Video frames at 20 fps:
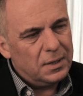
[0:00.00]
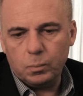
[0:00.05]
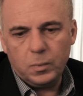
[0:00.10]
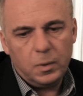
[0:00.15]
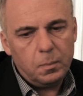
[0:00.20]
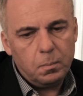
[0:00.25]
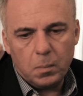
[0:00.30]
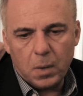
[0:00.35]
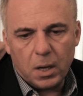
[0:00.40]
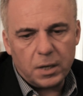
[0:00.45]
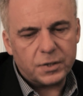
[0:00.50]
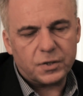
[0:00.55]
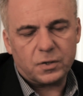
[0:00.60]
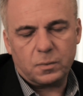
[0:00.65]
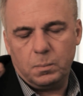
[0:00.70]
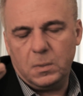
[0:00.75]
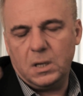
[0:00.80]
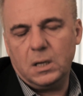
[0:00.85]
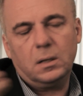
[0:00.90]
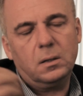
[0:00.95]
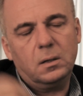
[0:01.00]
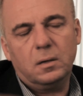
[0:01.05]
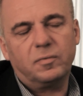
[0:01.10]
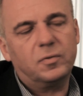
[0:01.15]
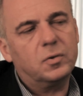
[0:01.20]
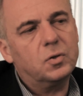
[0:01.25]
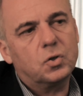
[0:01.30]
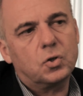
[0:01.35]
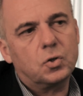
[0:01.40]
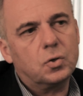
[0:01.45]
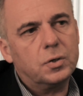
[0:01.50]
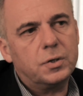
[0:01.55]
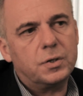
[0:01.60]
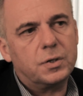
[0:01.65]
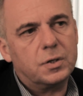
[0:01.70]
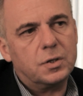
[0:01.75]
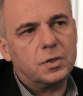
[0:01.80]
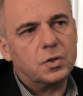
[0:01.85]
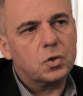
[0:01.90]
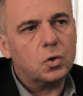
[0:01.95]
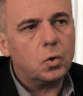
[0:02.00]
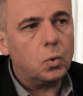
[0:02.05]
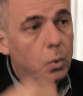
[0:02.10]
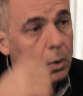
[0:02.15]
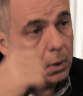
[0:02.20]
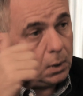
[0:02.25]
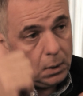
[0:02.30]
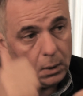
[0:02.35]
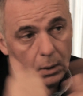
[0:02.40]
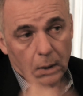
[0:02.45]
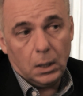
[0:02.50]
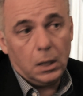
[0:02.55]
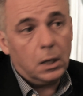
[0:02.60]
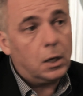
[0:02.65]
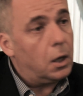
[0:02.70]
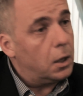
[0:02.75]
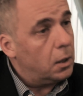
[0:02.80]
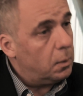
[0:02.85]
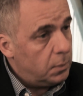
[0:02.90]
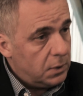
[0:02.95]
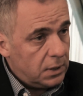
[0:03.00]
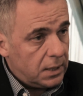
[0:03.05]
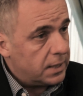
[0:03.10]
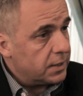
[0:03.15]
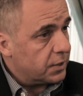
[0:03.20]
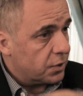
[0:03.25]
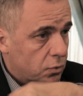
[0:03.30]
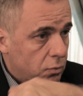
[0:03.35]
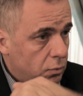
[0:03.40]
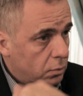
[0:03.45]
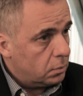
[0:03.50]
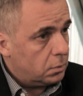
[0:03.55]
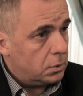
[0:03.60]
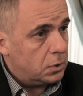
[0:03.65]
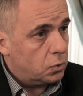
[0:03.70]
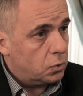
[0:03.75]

We must make different choices. So, economy has to